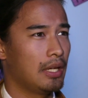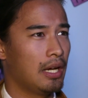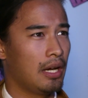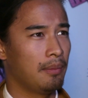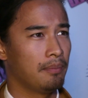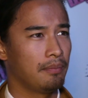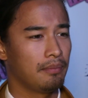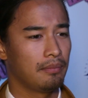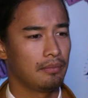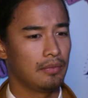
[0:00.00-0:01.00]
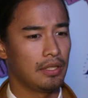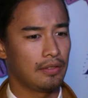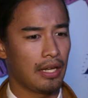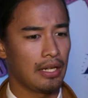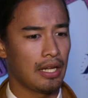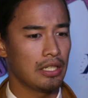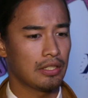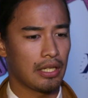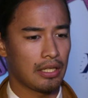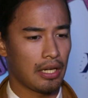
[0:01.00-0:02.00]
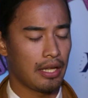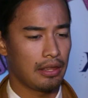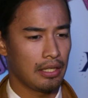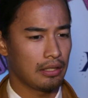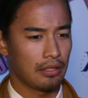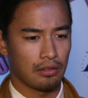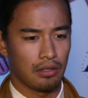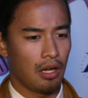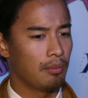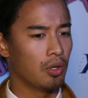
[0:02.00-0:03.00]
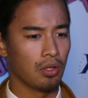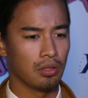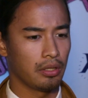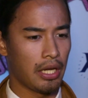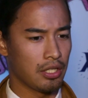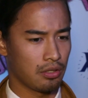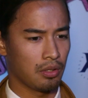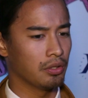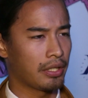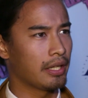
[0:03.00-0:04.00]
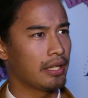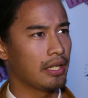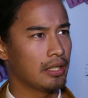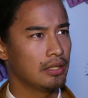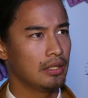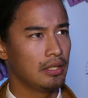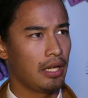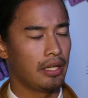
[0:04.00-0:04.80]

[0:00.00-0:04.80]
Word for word: Um, this day and age, like I think there's a lot more Asian roles out there, yeah.